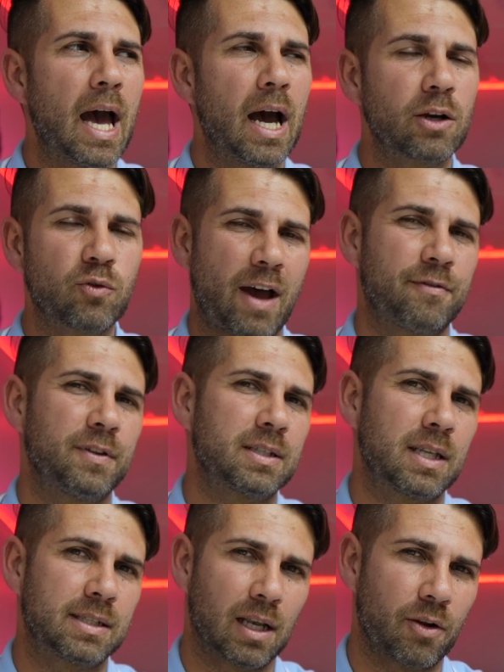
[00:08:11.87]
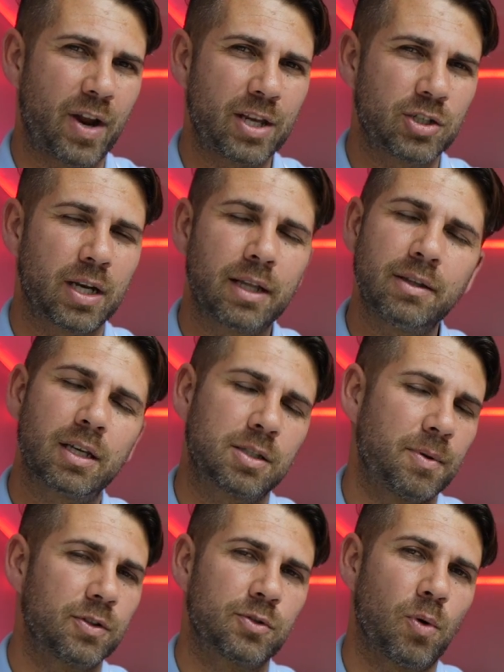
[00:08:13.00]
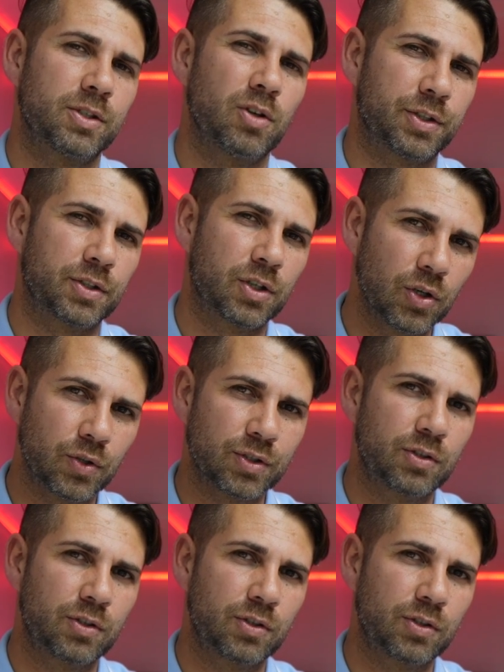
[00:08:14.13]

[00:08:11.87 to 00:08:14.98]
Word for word: uh, graphics acceleration and the experience was not good.